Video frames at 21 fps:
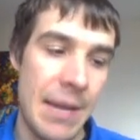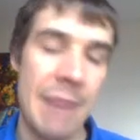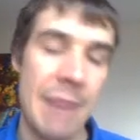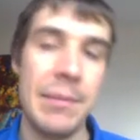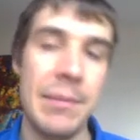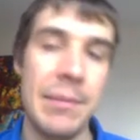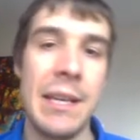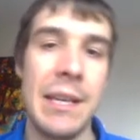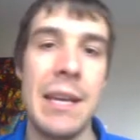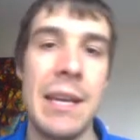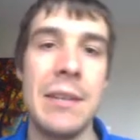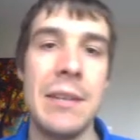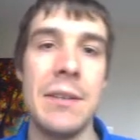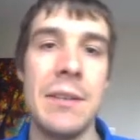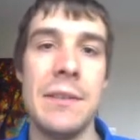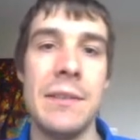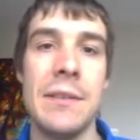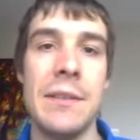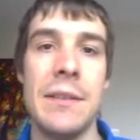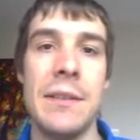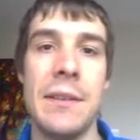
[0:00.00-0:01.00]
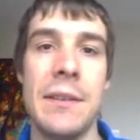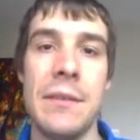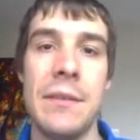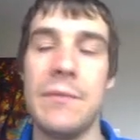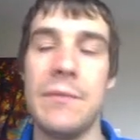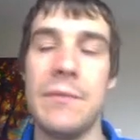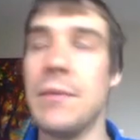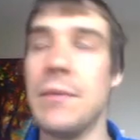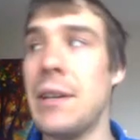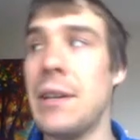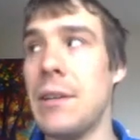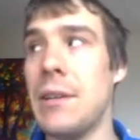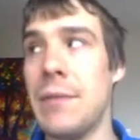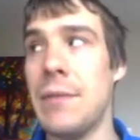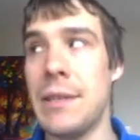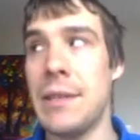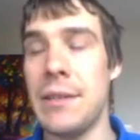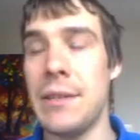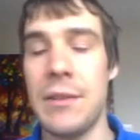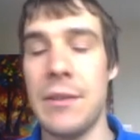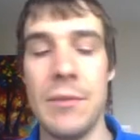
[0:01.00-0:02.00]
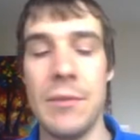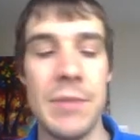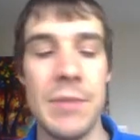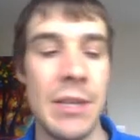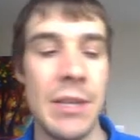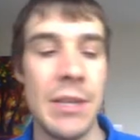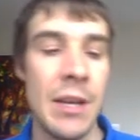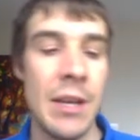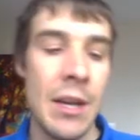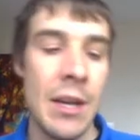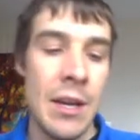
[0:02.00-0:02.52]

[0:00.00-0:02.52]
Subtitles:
applications of radioisotopes